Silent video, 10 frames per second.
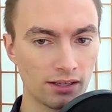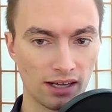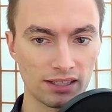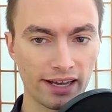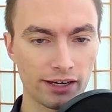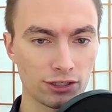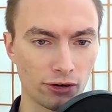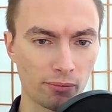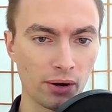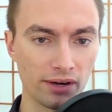alike
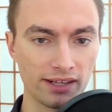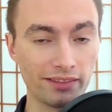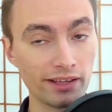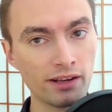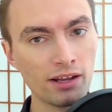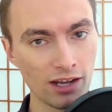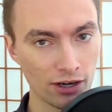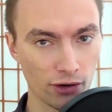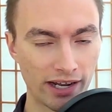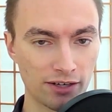took part in the
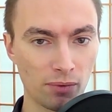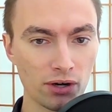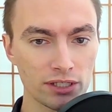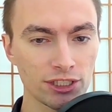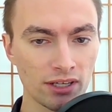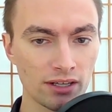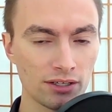Grand March